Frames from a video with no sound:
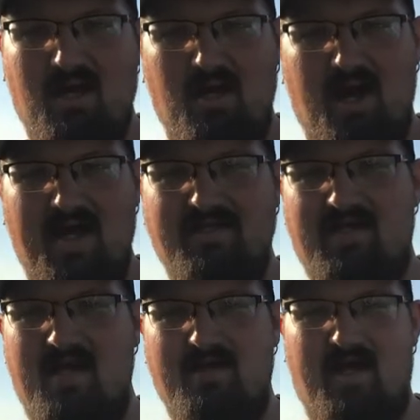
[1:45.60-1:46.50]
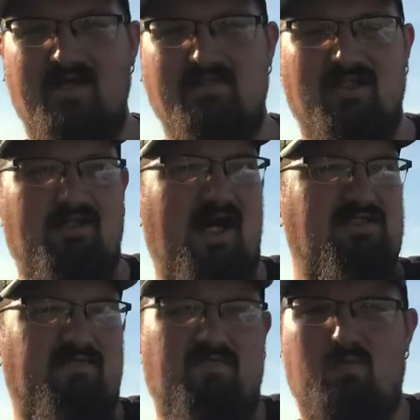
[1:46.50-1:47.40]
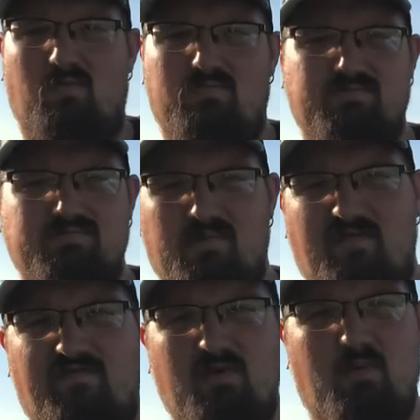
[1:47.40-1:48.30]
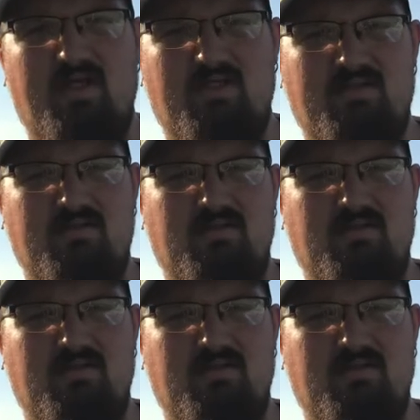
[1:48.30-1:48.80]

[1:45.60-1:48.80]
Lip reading: I had tendonitis that lasted for a few weeks.